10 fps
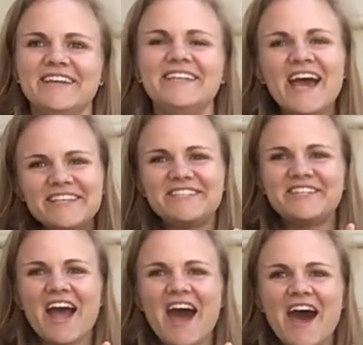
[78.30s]

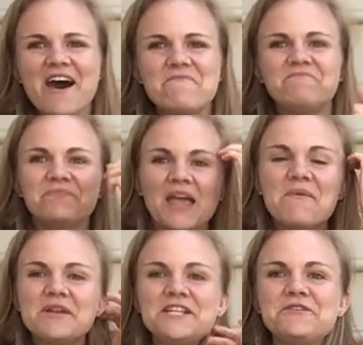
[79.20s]
Nice job!
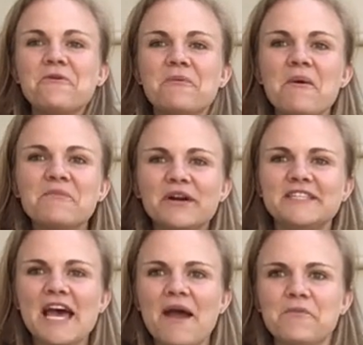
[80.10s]
I'm gonna do it one
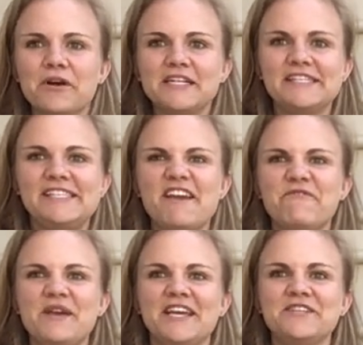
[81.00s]
more time. We're gonna see
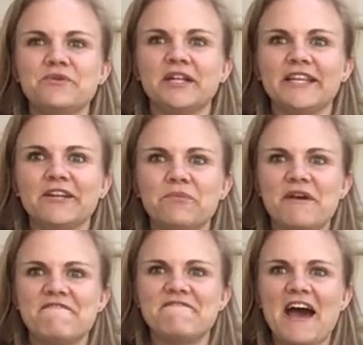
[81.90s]
if we can do it a little
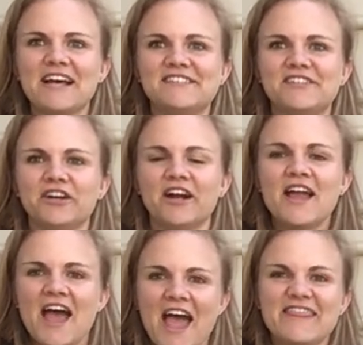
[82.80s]
bit
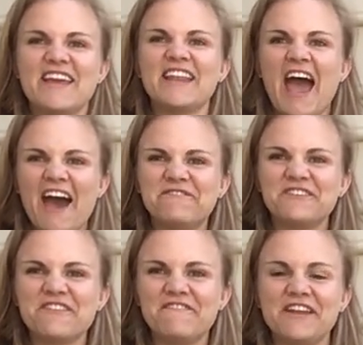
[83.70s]
faster. And then
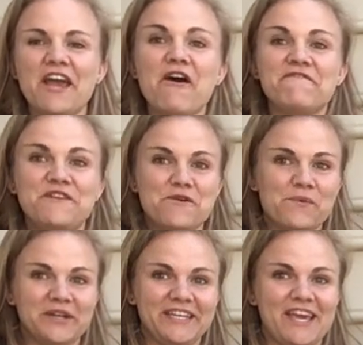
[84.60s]
after the video, if
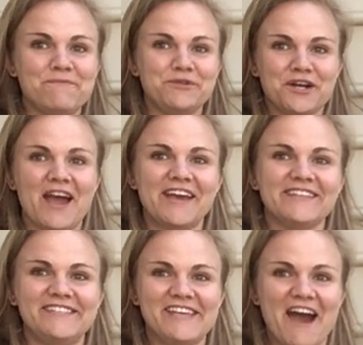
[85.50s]
you wanna keep
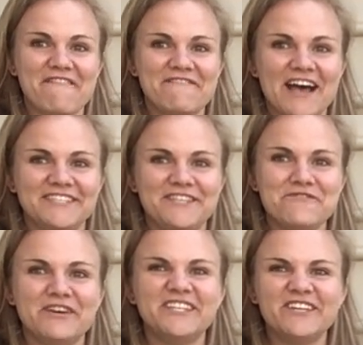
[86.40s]
trying and see how
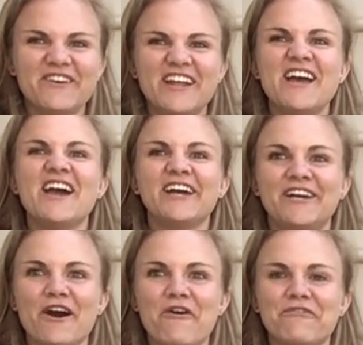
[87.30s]
fast you can do it,
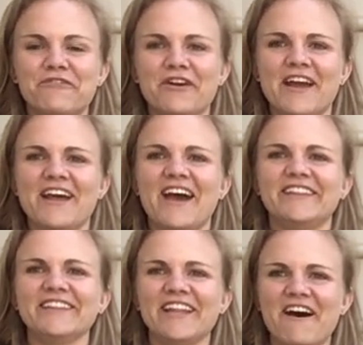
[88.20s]
go for it.
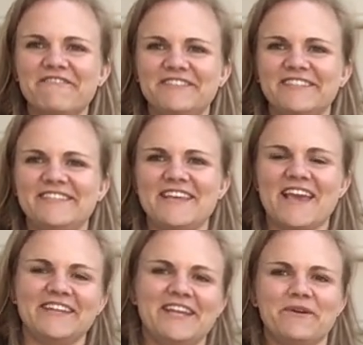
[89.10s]
I'd love to
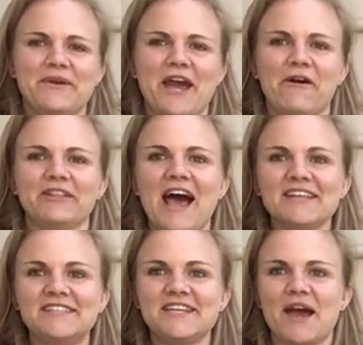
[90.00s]
see it. Here we go,
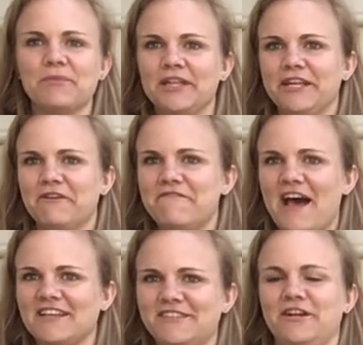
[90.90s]
last time, a little
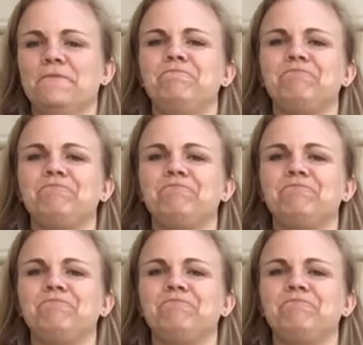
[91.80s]
faster.